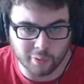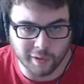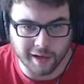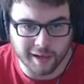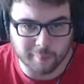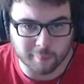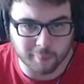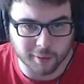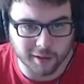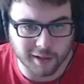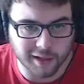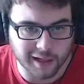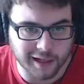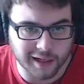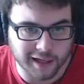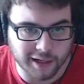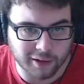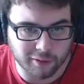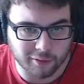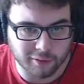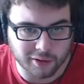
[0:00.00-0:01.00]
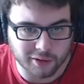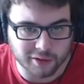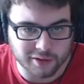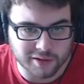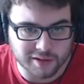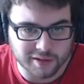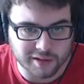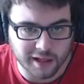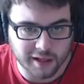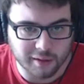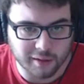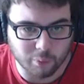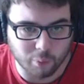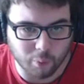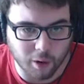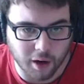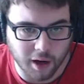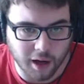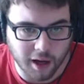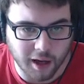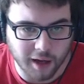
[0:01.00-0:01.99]
it, but like, I don't understand
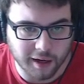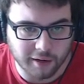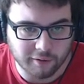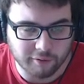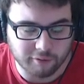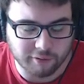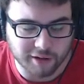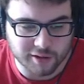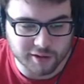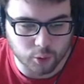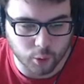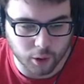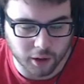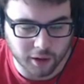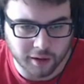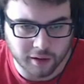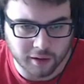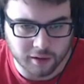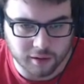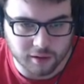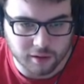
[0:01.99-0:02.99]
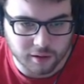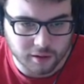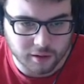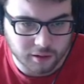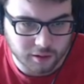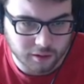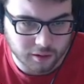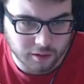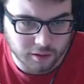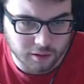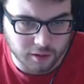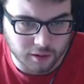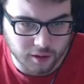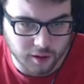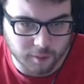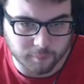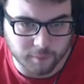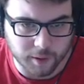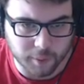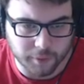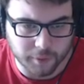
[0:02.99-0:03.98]
why. Fix toilet.
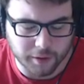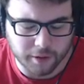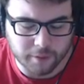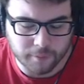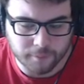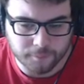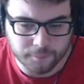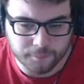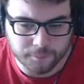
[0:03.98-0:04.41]
Yep, there we go.